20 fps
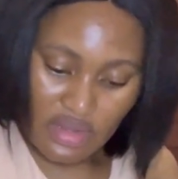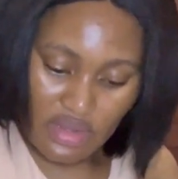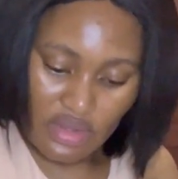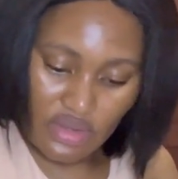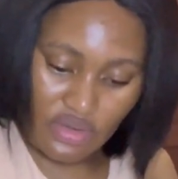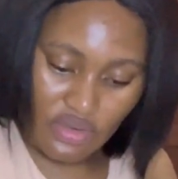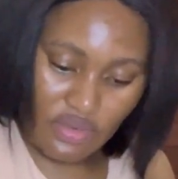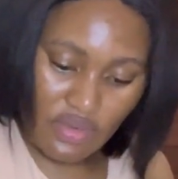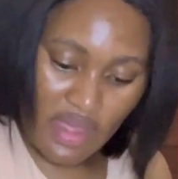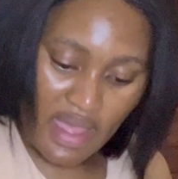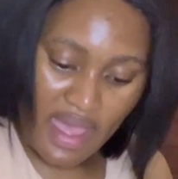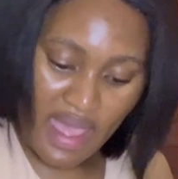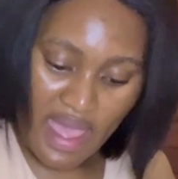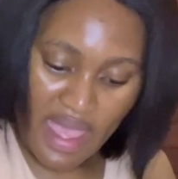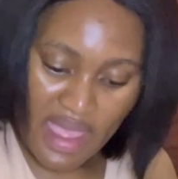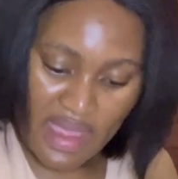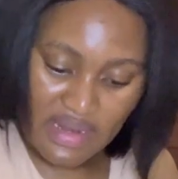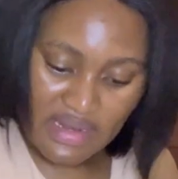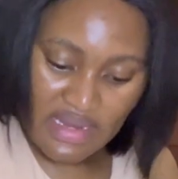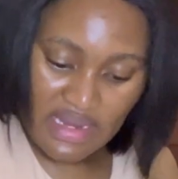you
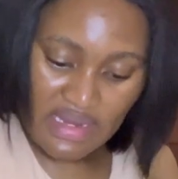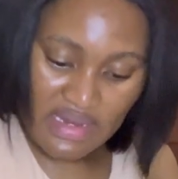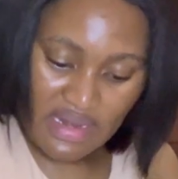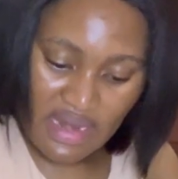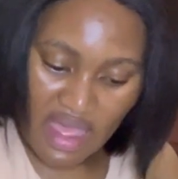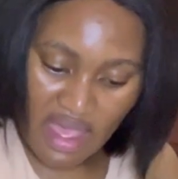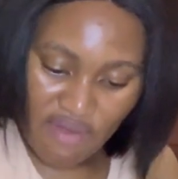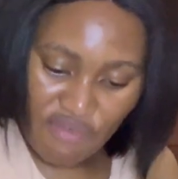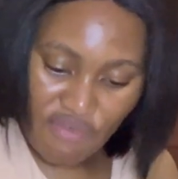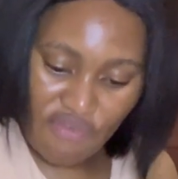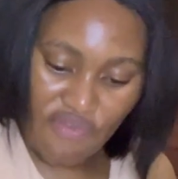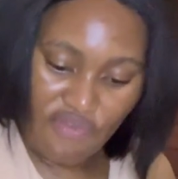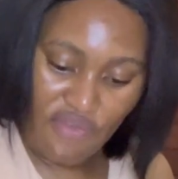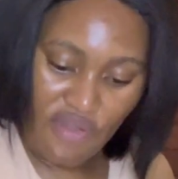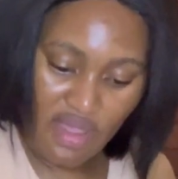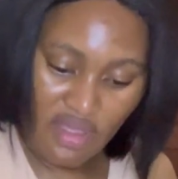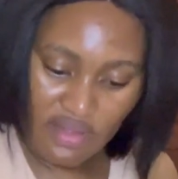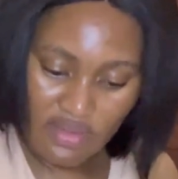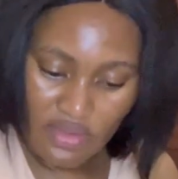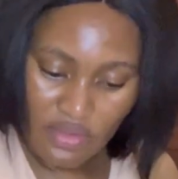had enough
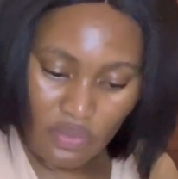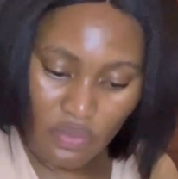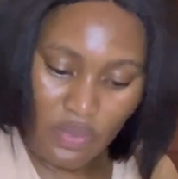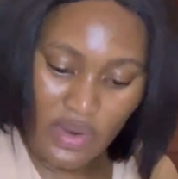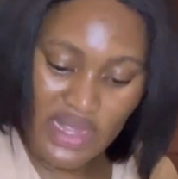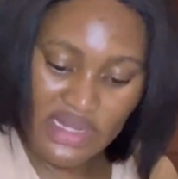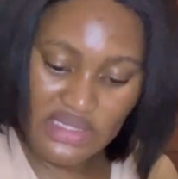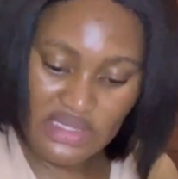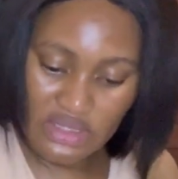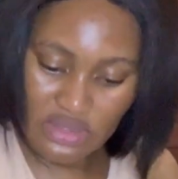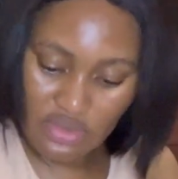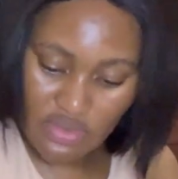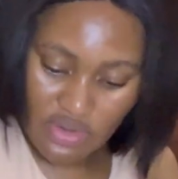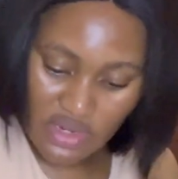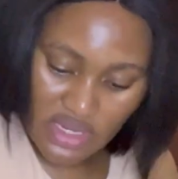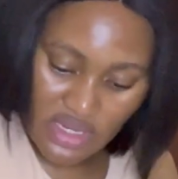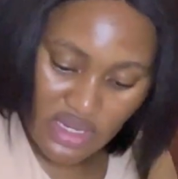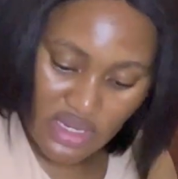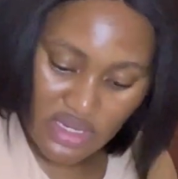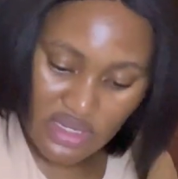wet
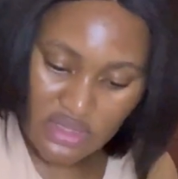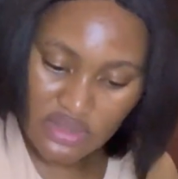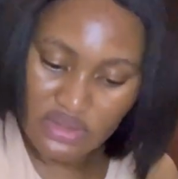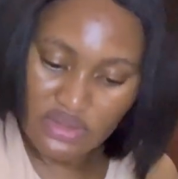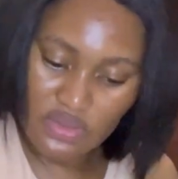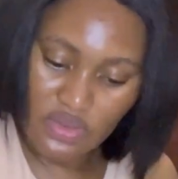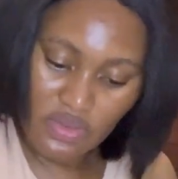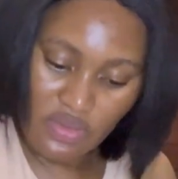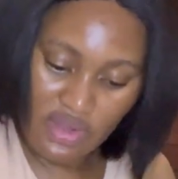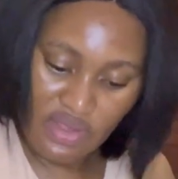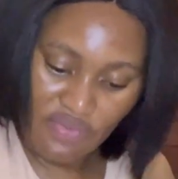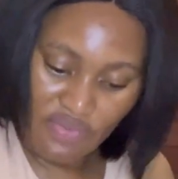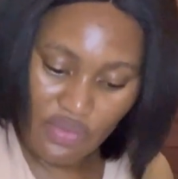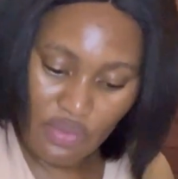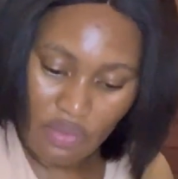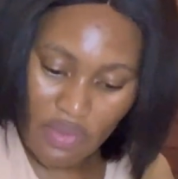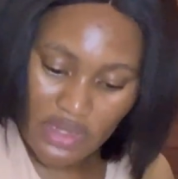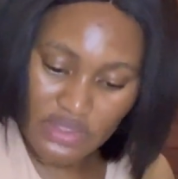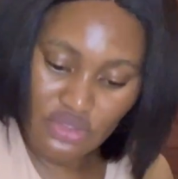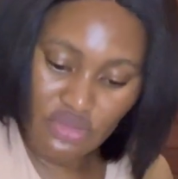ingredients, or if you
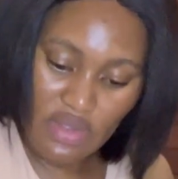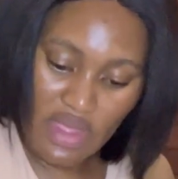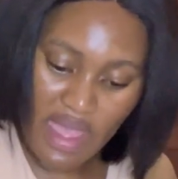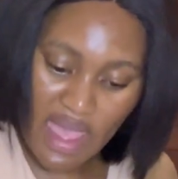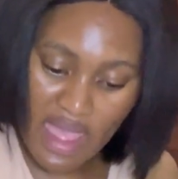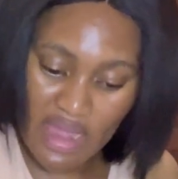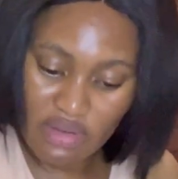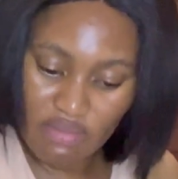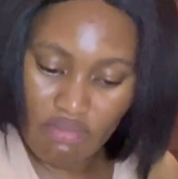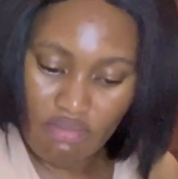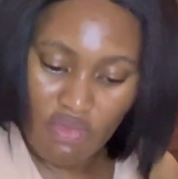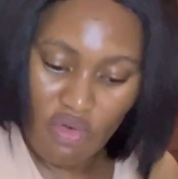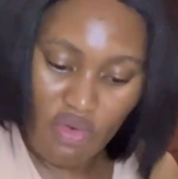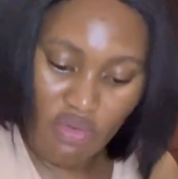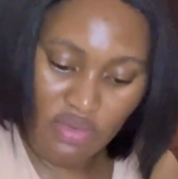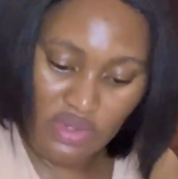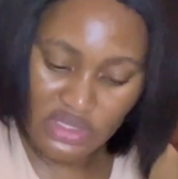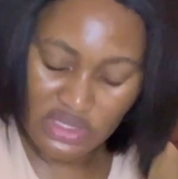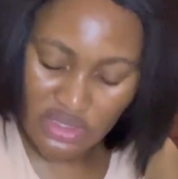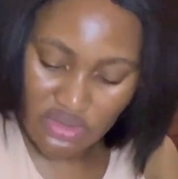want to add more
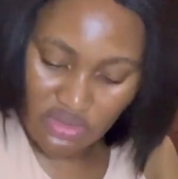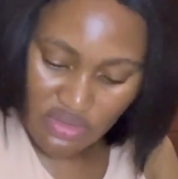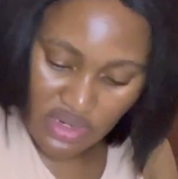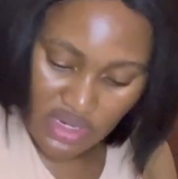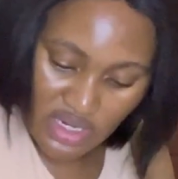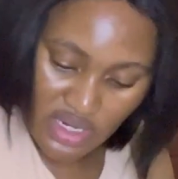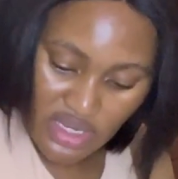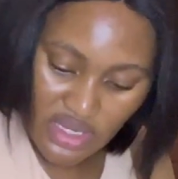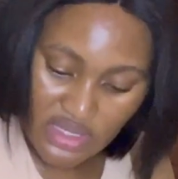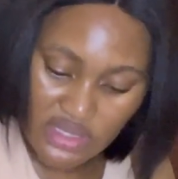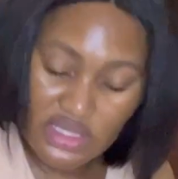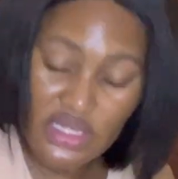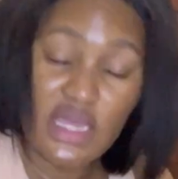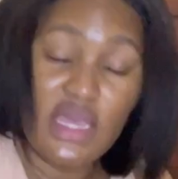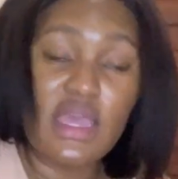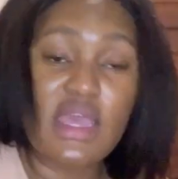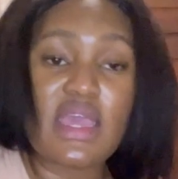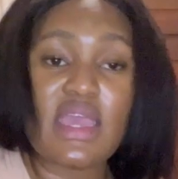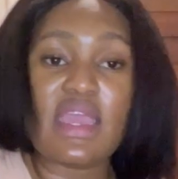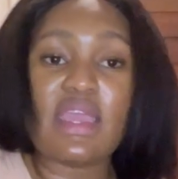wet ingredients.
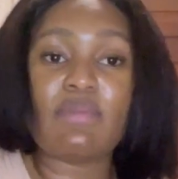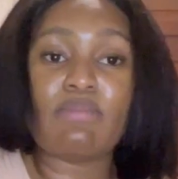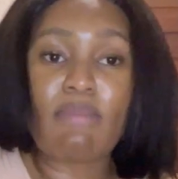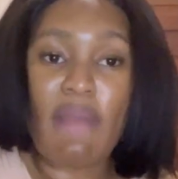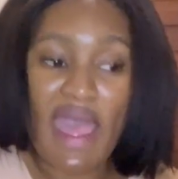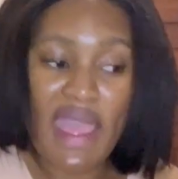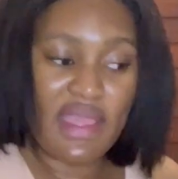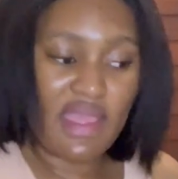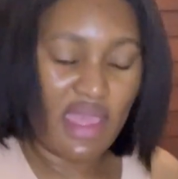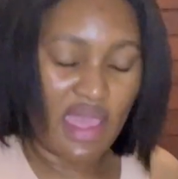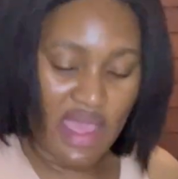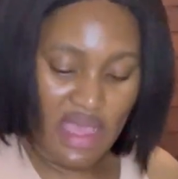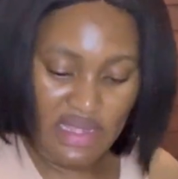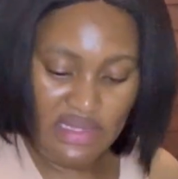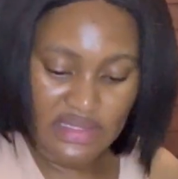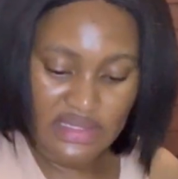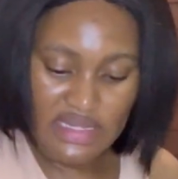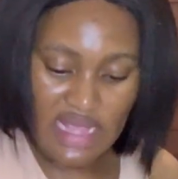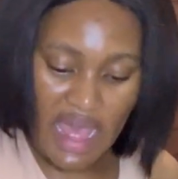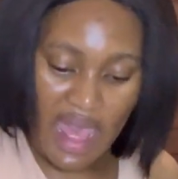In my
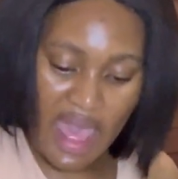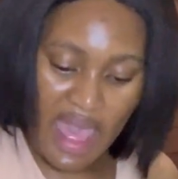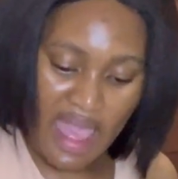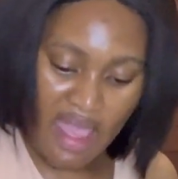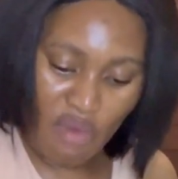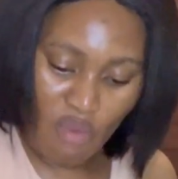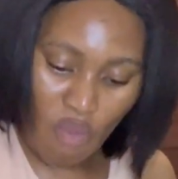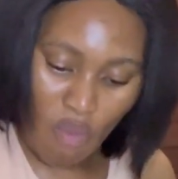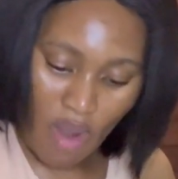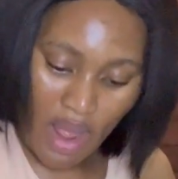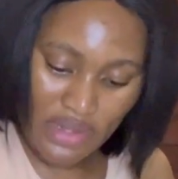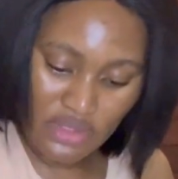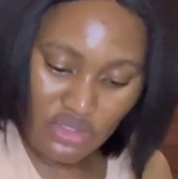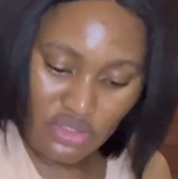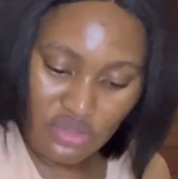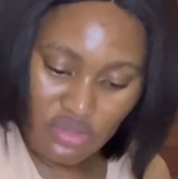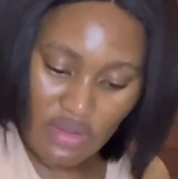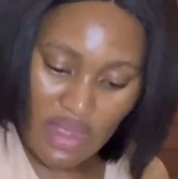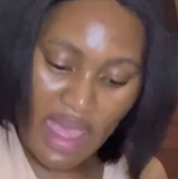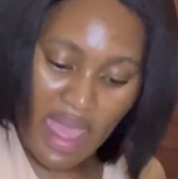case, I want
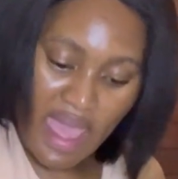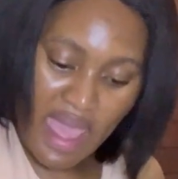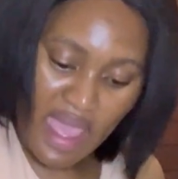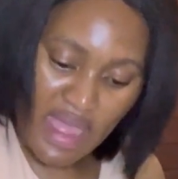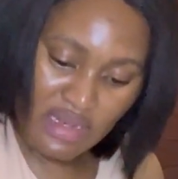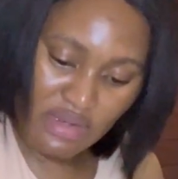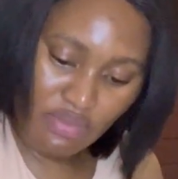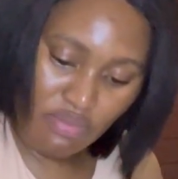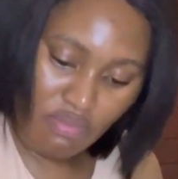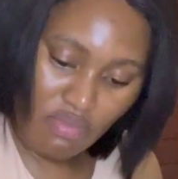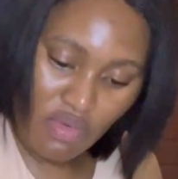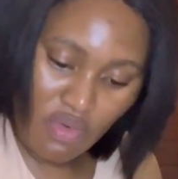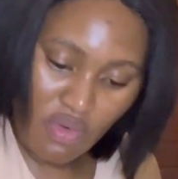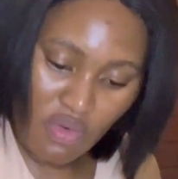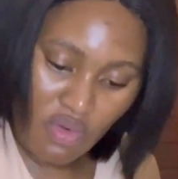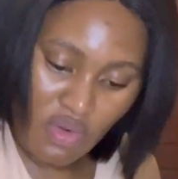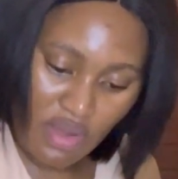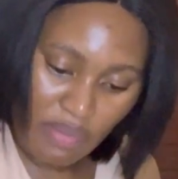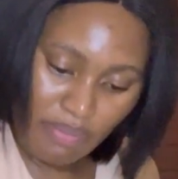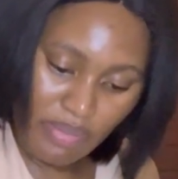to add
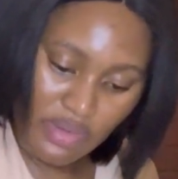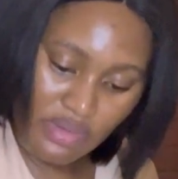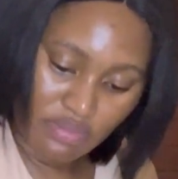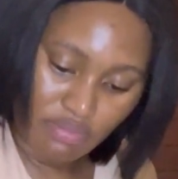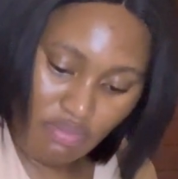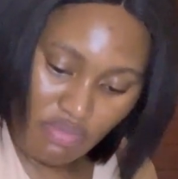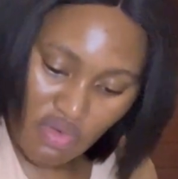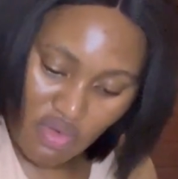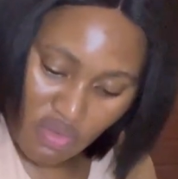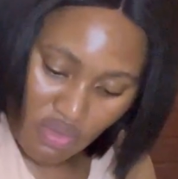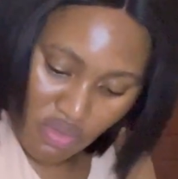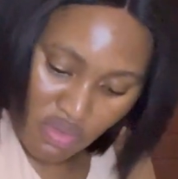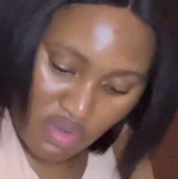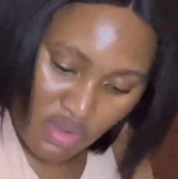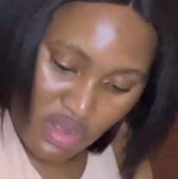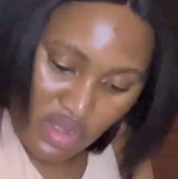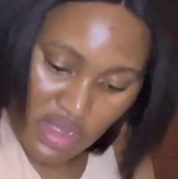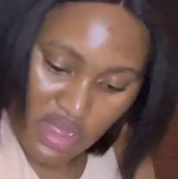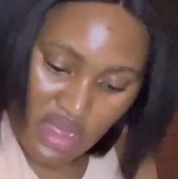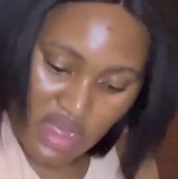a bit more,
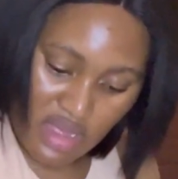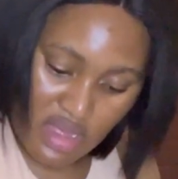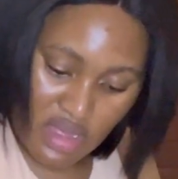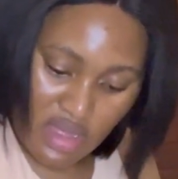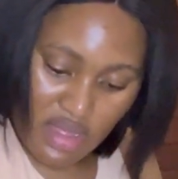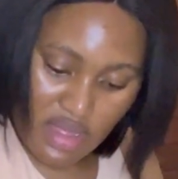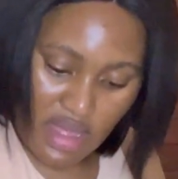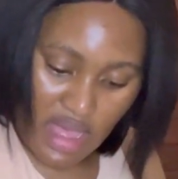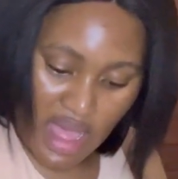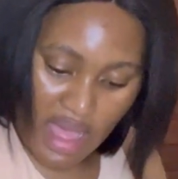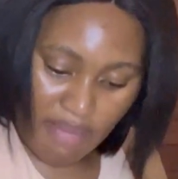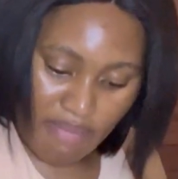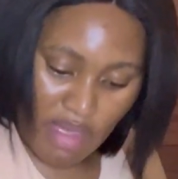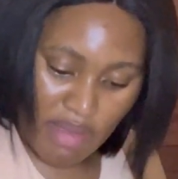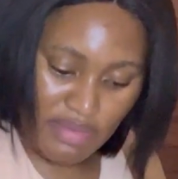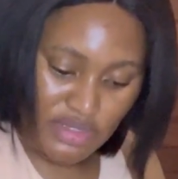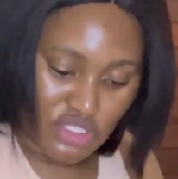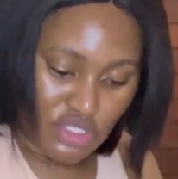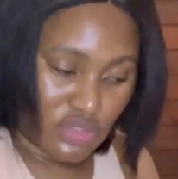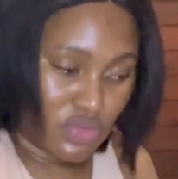
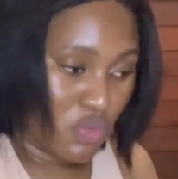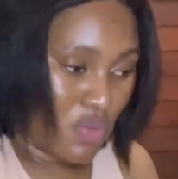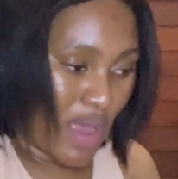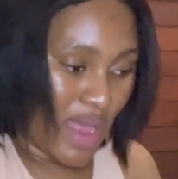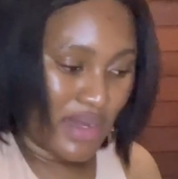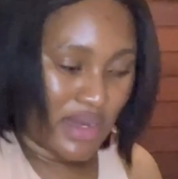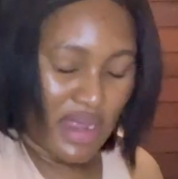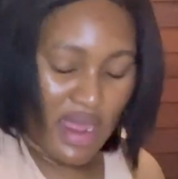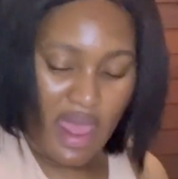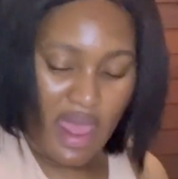maybe just one